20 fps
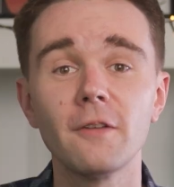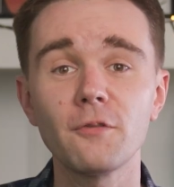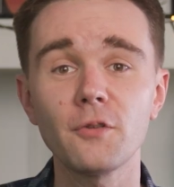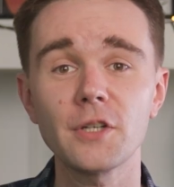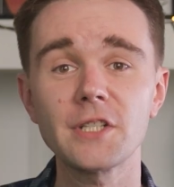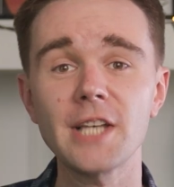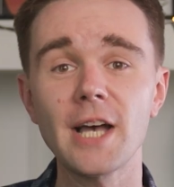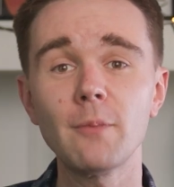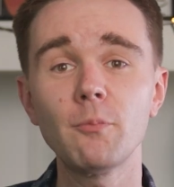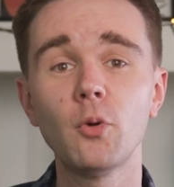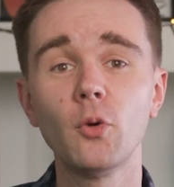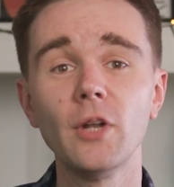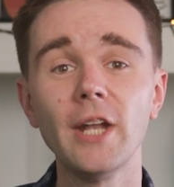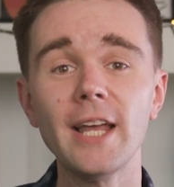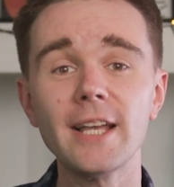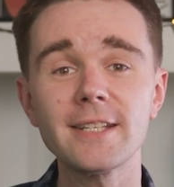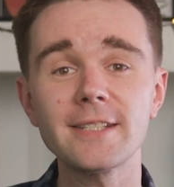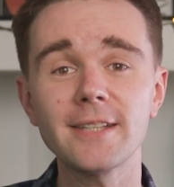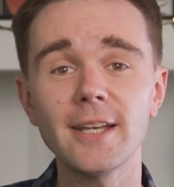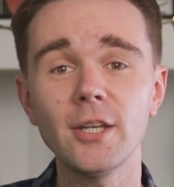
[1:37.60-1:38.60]
For example,
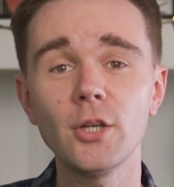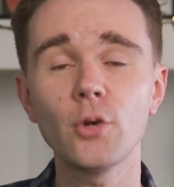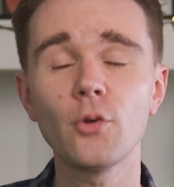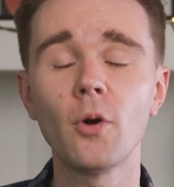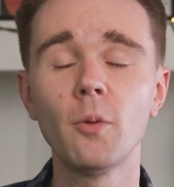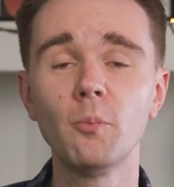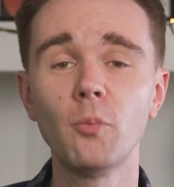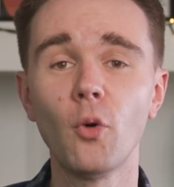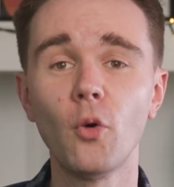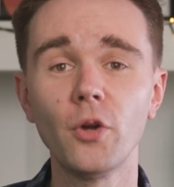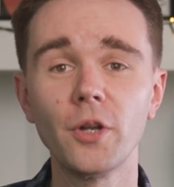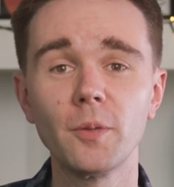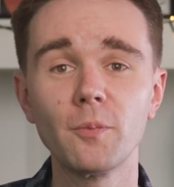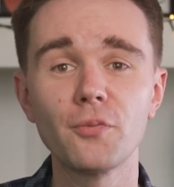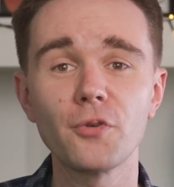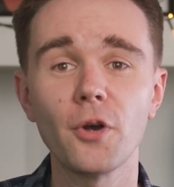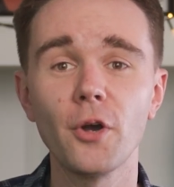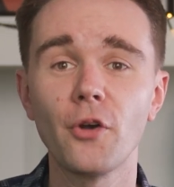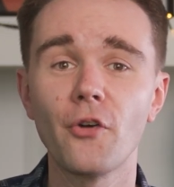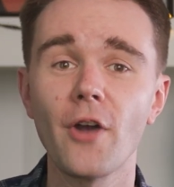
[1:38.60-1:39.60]
let's say your onboarding
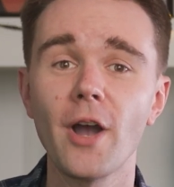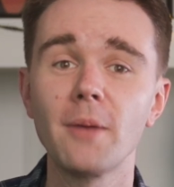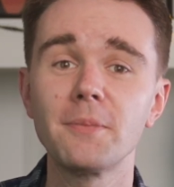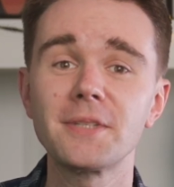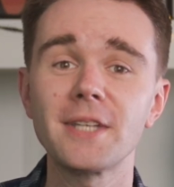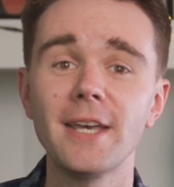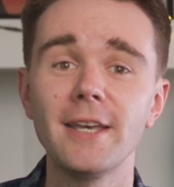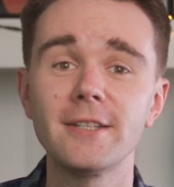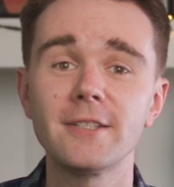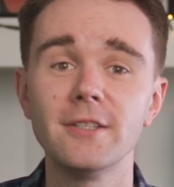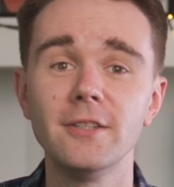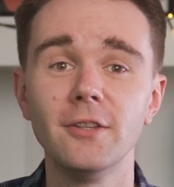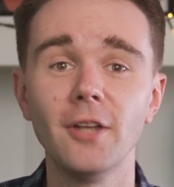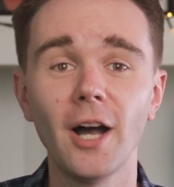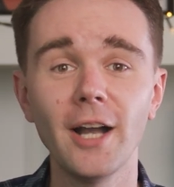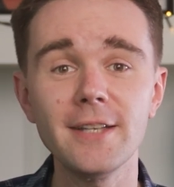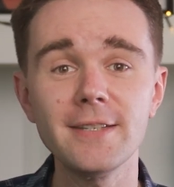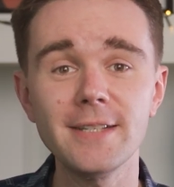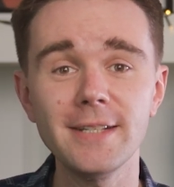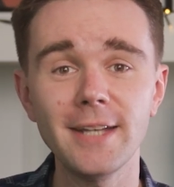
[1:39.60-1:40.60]
program takes
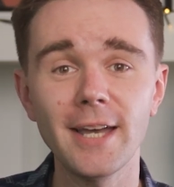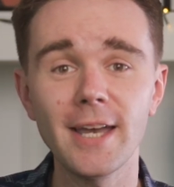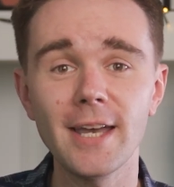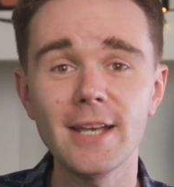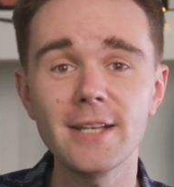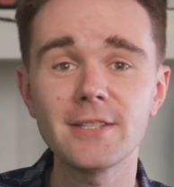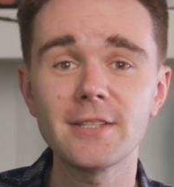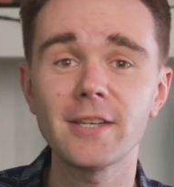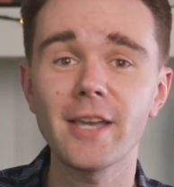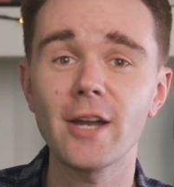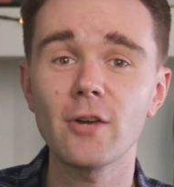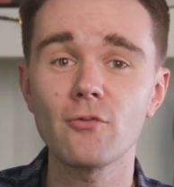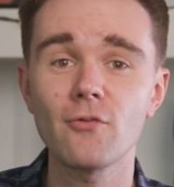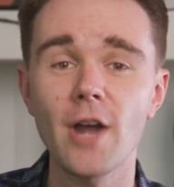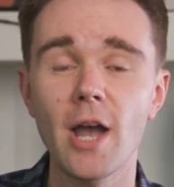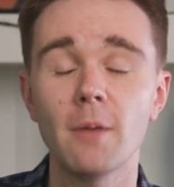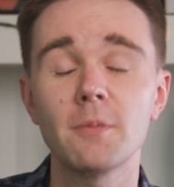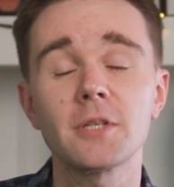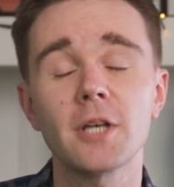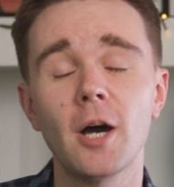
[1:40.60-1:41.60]
90 days to get
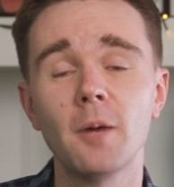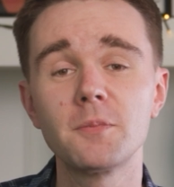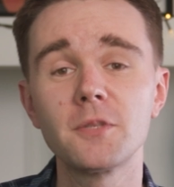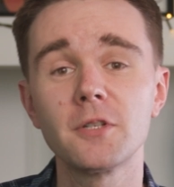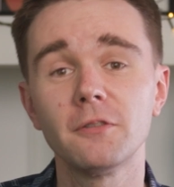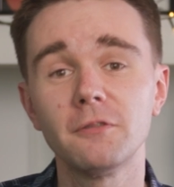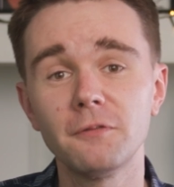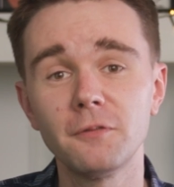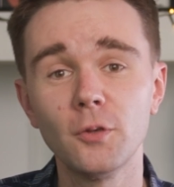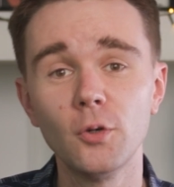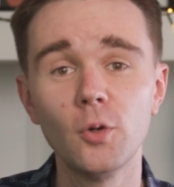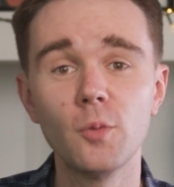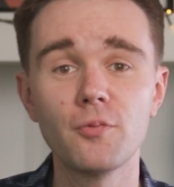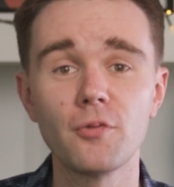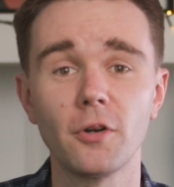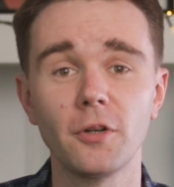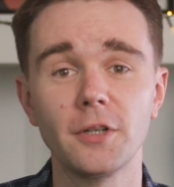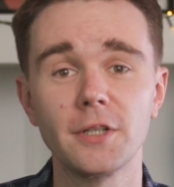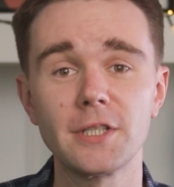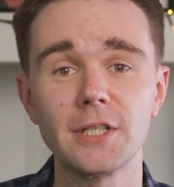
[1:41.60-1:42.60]
reps up to full
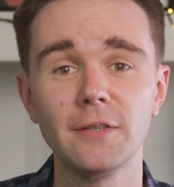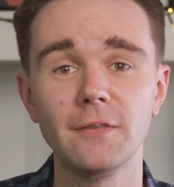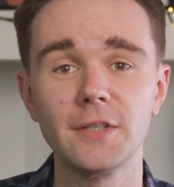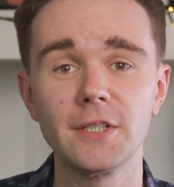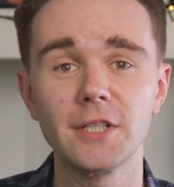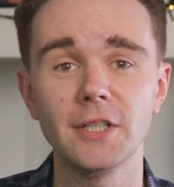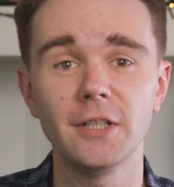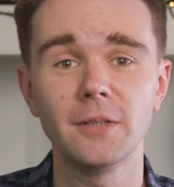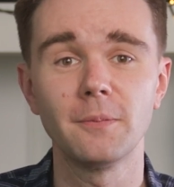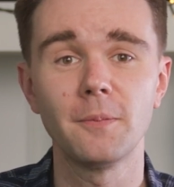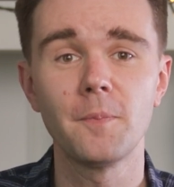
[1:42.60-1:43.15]
productivity.